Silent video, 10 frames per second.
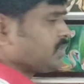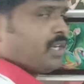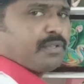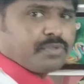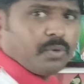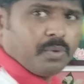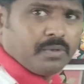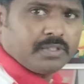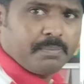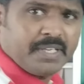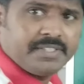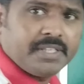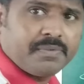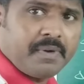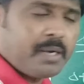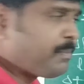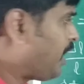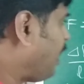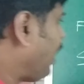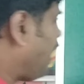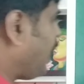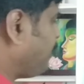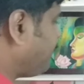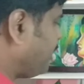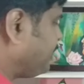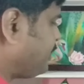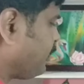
So the basic formula, alpha is the